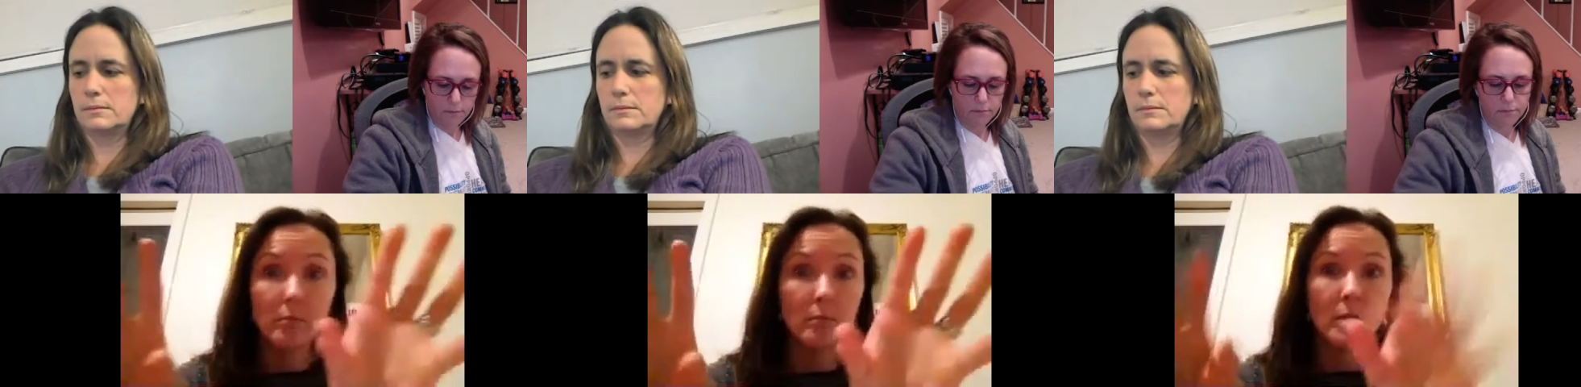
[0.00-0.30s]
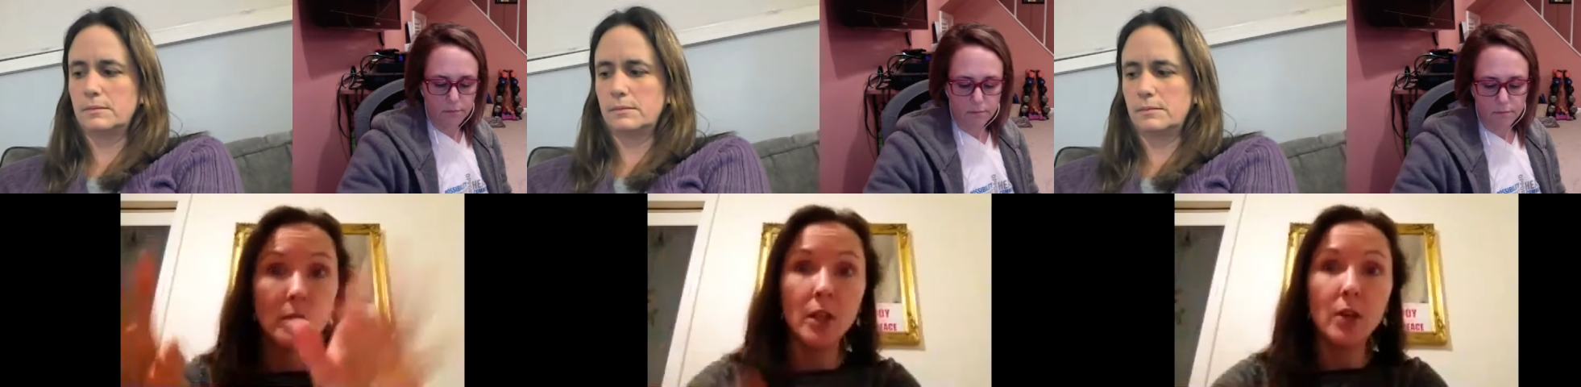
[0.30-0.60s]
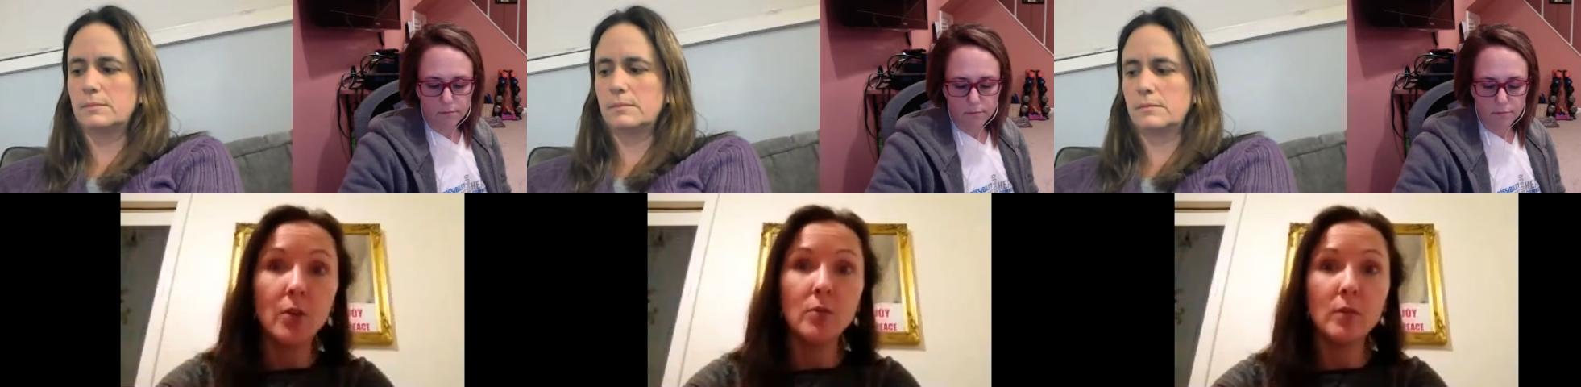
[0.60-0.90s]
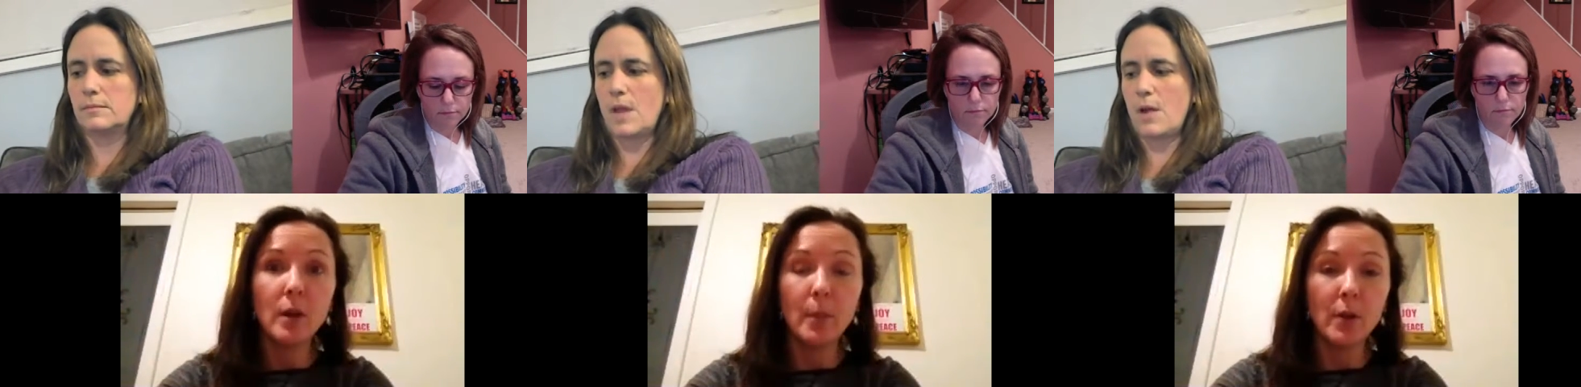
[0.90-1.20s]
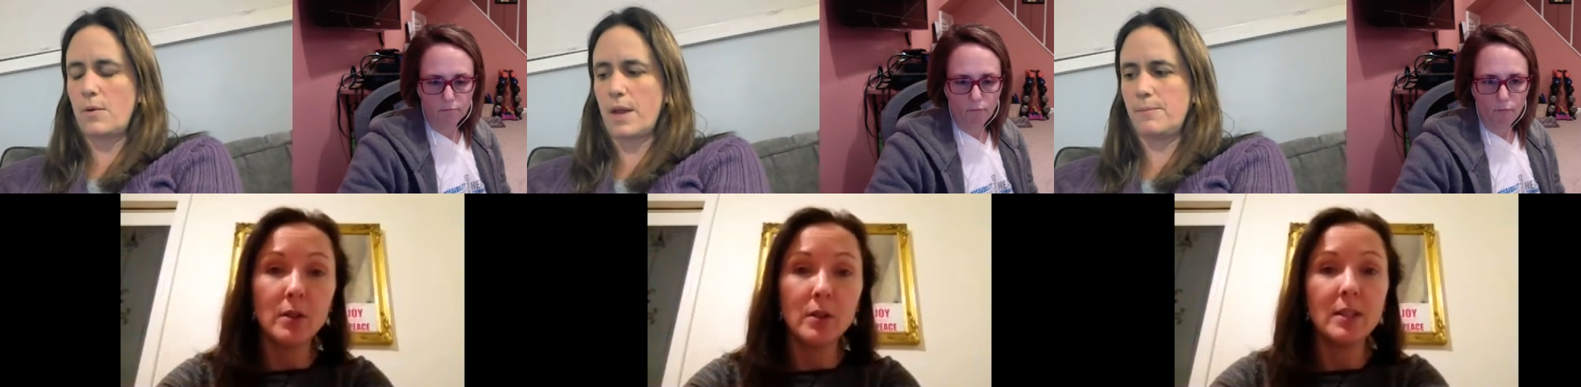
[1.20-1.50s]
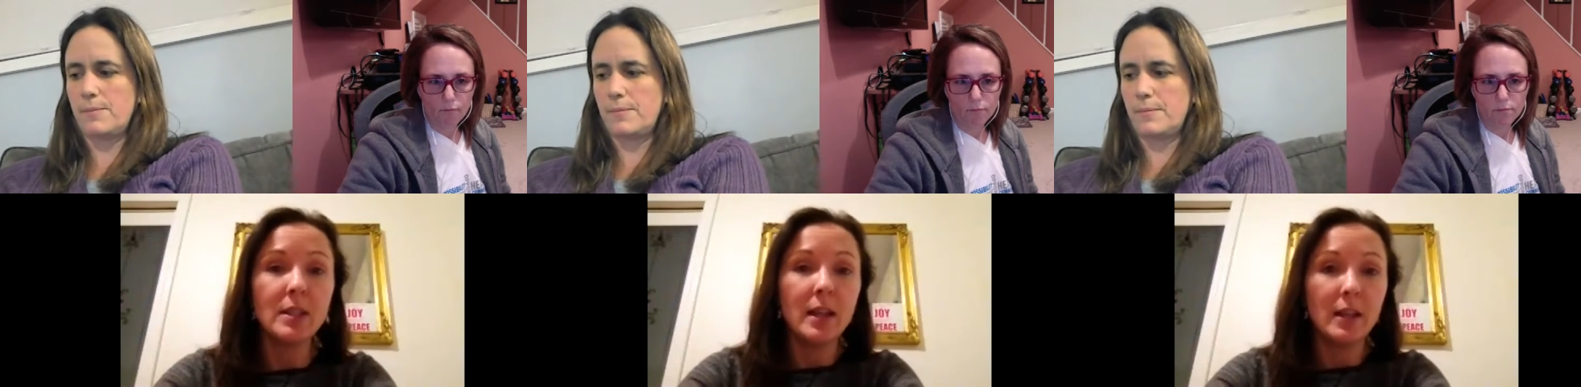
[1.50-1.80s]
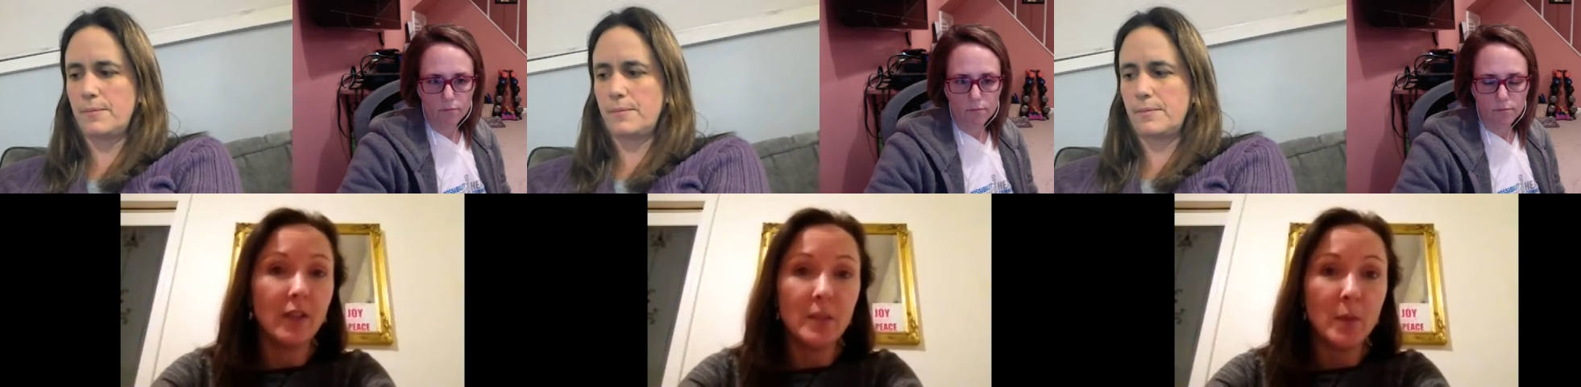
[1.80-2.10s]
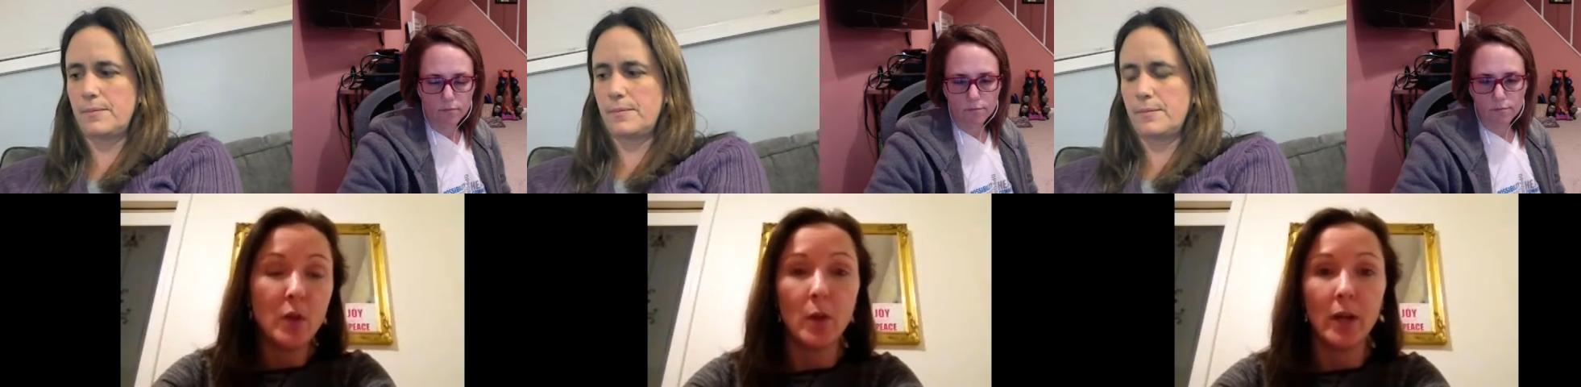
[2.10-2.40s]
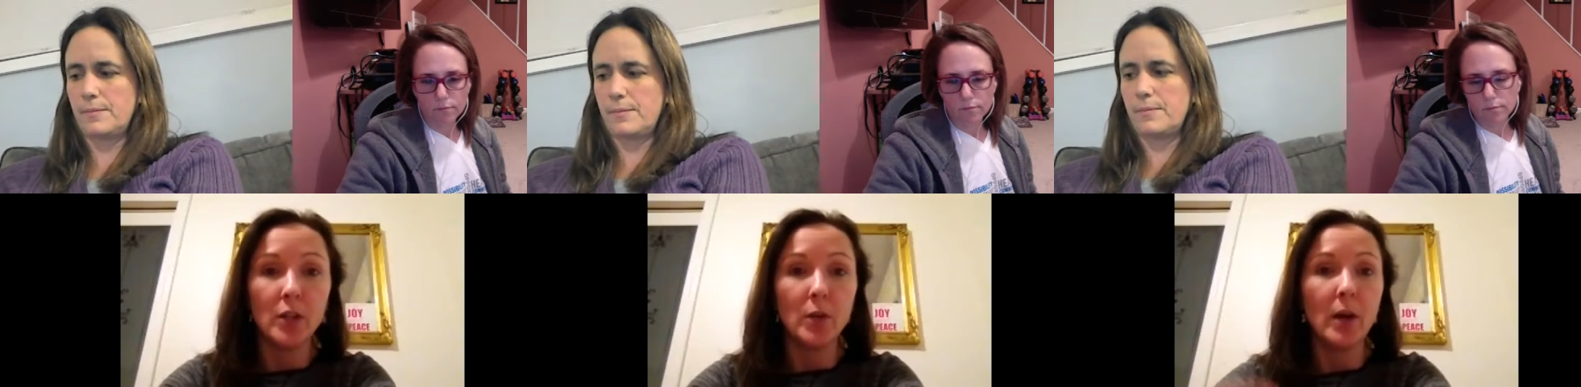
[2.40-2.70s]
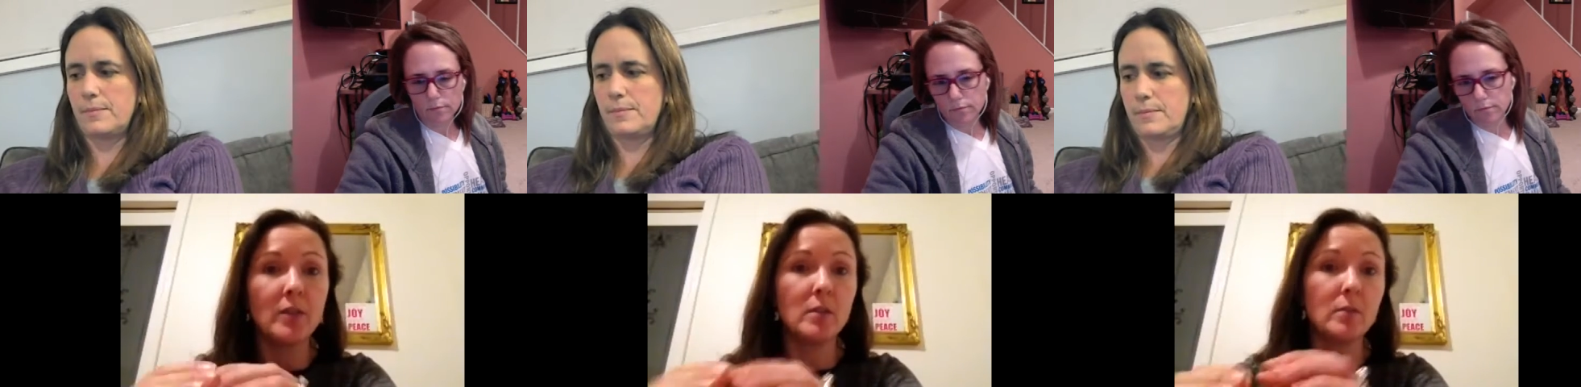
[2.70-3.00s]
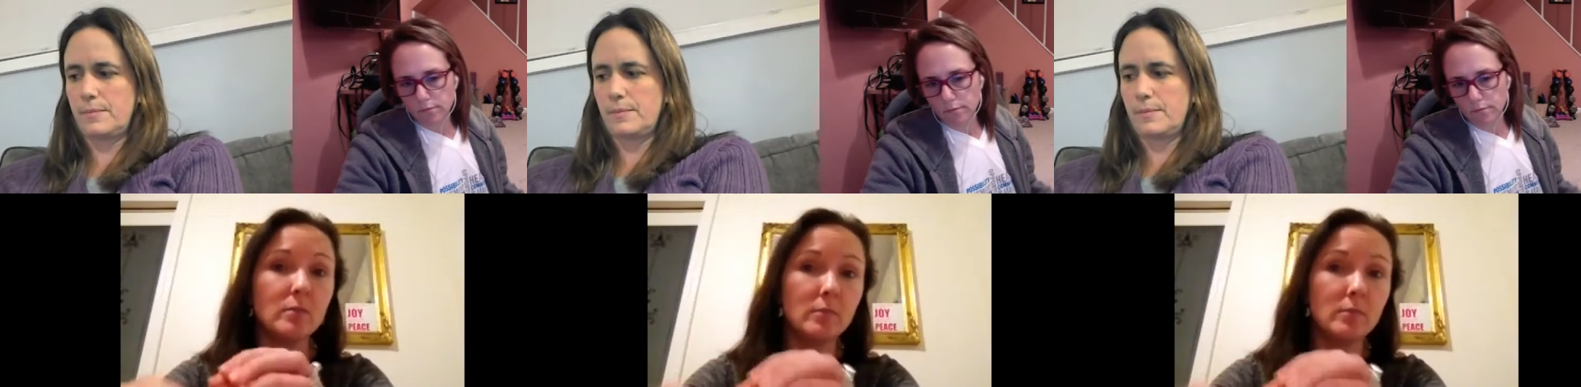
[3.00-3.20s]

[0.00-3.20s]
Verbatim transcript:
Speaker 1: you know, a person, okay. it's not like Facebook where you have to